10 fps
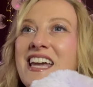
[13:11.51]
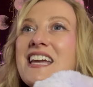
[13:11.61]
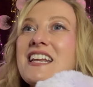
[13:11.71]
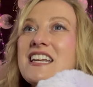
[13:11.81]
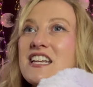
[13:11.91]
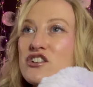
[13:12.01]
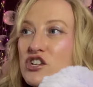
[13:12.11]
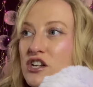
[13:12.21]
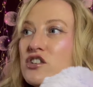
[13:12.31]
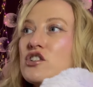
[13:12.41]
in
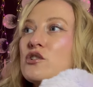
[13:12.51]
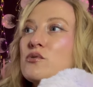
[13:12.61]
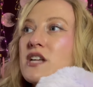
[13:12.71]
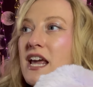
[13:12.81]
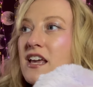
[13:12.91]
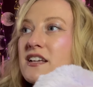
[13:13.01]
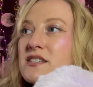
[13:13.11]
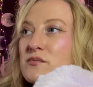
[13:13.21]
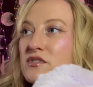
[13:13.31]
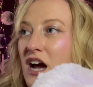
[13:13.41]
addition to taking
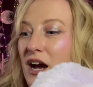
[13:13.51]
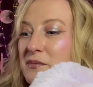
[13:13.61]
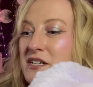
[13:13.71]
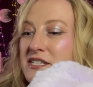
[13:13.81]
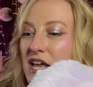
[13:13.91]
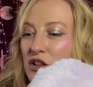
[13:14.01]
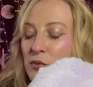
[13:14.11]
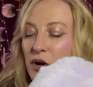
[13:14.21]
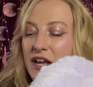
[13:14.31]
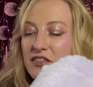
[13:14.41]
some time to
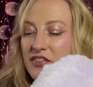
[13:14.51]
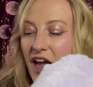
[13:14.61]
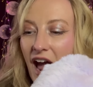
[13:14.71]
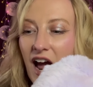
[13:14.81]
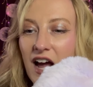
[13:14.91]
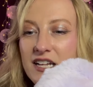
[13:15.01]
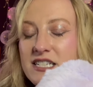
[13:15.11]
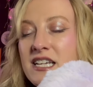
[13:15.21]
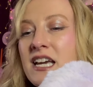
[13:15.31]
celebrate that,